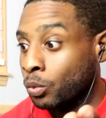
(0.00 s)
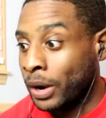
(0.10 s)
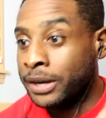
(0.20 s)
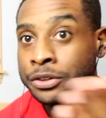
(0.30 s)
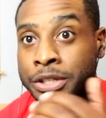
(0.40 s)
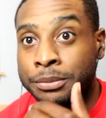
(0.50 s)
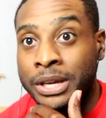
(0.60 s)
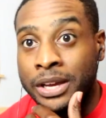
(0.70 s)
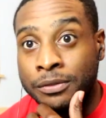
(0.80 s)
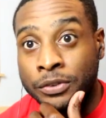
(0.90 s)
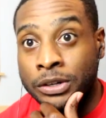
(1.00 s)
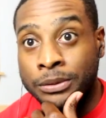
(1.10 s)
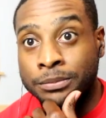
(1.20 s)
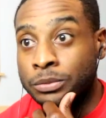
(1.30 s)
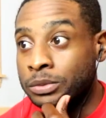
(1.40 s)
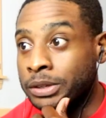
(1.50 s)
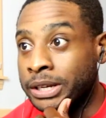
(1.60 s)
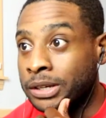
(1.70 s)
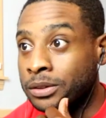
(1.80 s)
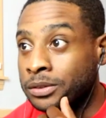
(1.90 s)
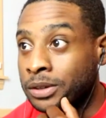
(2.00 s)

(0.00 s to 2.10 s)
Reiner and came from. Like